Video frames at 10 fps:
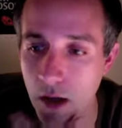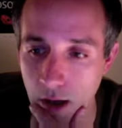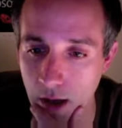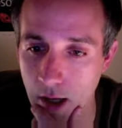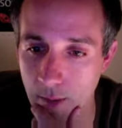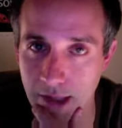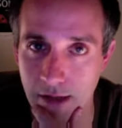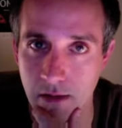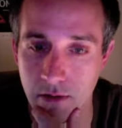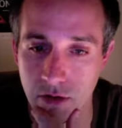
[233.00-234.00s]
Um, and
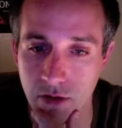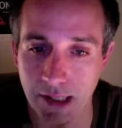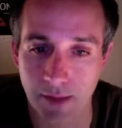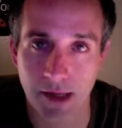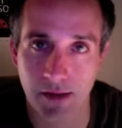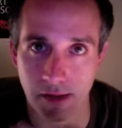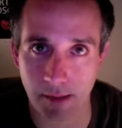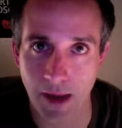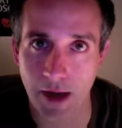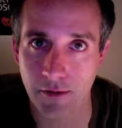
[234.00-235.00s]
that's all just trying to get my
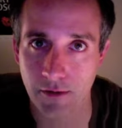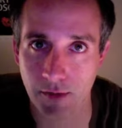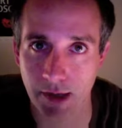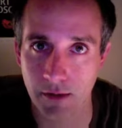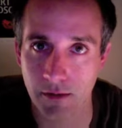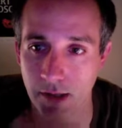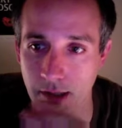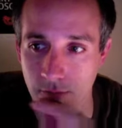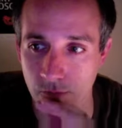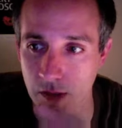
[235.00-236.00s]
sleep patterns regular and
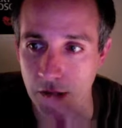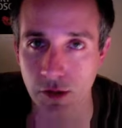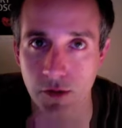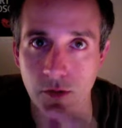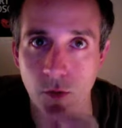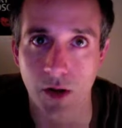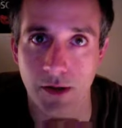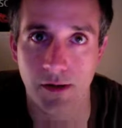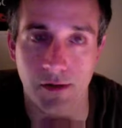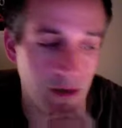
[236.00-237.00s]
get really good
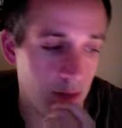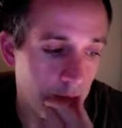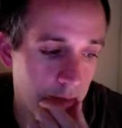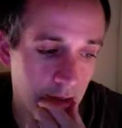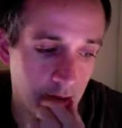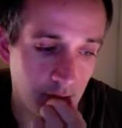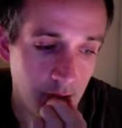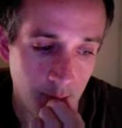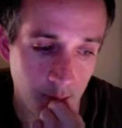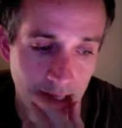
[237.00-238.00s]
quality sleep because
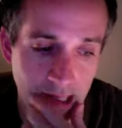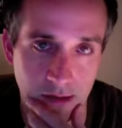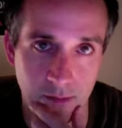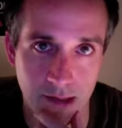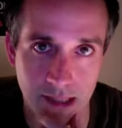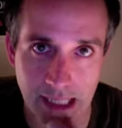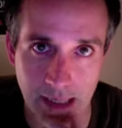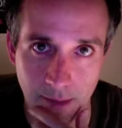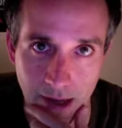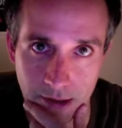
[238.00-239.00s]
my legs have been taking
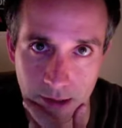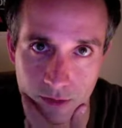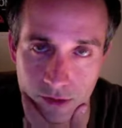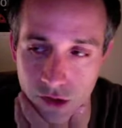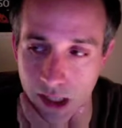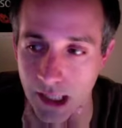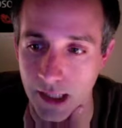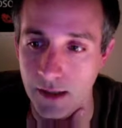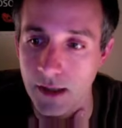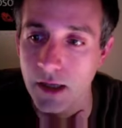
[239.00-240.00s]
a pounding with the training, and